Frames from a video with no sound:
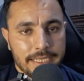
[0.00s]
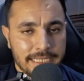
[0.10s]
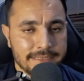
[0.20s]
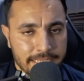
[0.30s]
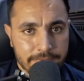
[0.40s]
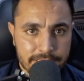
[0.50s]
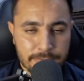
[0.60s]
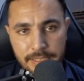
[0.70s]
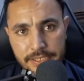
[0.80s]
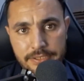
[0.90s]
he saved
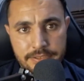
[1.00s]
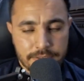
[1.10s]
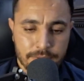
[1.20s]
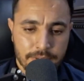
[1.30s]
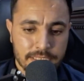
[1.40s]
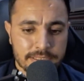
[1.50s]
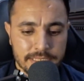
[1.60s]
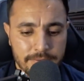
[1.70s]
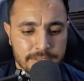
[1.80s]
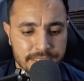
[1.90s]
his place. He
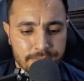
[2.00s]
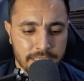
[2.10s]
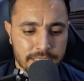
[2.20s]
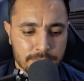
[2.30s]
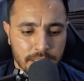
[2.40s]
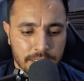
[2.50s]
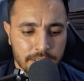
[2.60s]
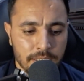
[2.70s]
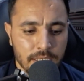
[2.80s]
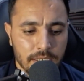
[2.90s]
saved his place by
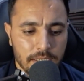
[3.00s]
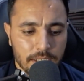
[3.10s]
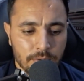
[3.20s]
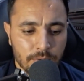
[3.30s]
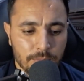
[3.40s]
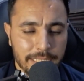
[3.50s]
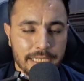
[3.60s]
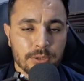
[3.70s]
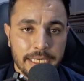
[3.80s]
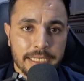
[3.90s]
by
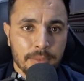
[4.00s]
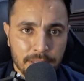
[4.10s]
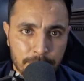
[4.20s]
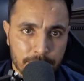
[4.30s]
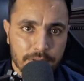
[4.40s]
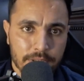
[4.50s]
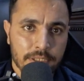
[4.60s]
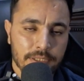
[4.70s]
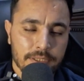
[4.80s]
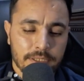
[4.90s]
isolating people.
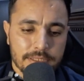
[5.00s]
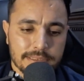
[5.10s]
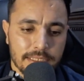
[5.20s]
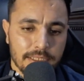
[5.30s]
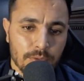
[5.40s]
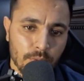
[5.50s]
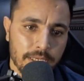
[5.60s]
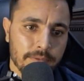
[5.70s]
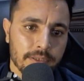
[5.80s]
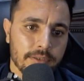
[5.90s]
He said that
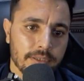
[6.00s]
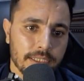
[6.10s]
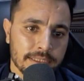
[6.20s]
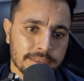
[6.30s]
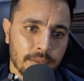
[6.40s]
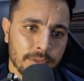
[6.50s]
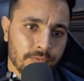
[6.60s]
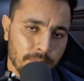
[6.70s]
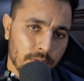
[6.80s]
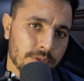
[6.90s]
whoever is coming
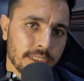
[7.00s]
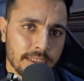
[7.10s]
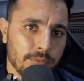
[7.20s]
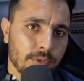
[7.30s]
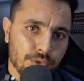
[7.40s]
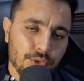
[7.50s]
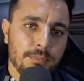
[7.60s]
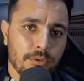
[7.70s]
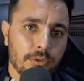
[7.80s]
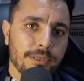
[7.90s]
from outside the world should
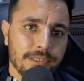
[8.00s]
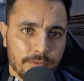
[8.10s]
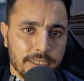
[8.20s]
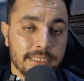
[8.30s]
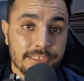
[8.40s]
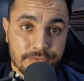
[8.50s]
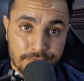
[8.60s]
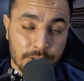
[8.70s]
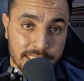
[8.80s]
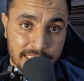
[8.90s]
be quarantined for at least
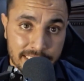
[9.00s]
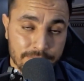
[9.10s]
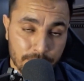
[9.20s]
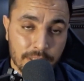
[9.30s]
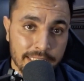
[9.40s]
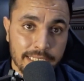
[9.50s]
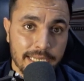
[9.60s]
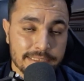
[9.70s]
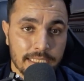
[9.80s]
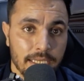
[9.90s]
14
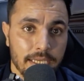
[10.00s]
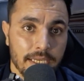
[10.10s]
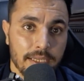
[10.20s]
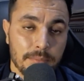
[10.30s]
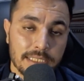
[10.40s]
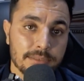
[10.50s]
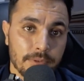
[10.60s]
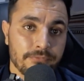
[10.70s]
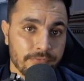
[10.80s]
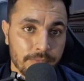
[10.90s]
days and
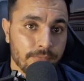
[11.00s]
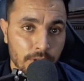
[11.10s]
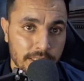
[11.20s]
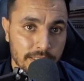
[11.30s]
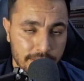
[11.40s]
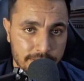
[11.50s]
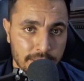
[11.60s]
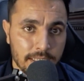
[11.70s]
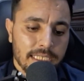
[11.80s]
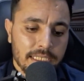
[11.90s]
maximum 40 days.
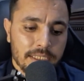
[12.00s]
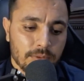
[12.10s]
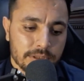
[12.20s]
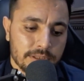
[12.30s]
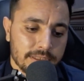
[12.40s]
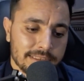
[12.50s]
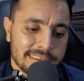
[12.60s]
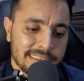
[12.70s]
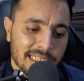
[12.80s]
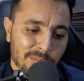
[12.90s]
He was the
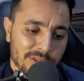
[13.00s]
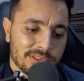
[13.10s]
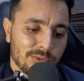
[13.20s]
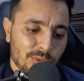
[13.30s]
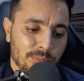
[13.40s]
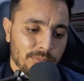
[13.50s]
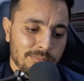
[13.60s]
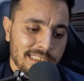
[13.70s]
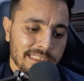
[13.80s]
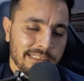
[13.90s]
same person who
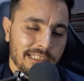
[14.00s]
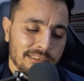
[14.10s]
basically